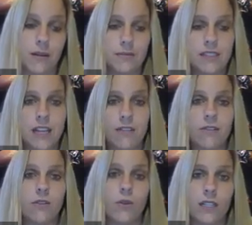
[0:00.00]

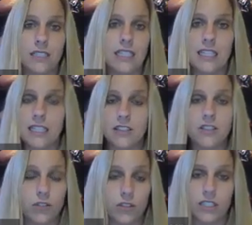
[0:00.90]
self-quarantine and
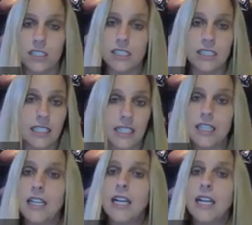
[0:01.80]
social distancing.